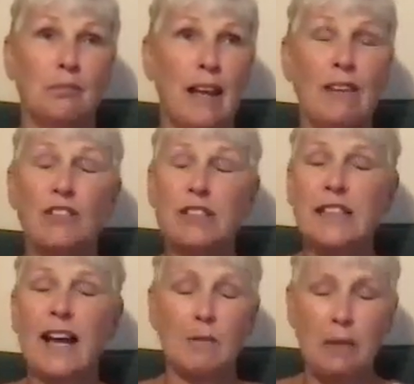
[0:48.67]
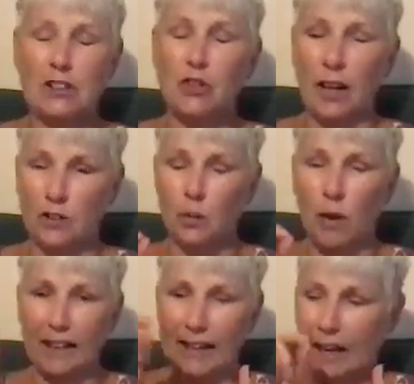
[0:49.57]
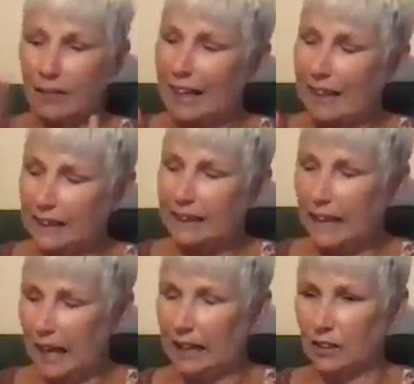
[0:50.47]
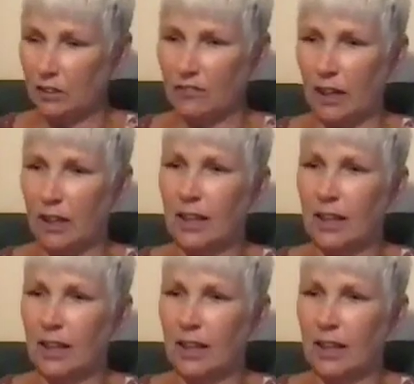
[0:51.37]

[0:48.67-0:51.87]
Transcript: Every time I tried to write down any kind of a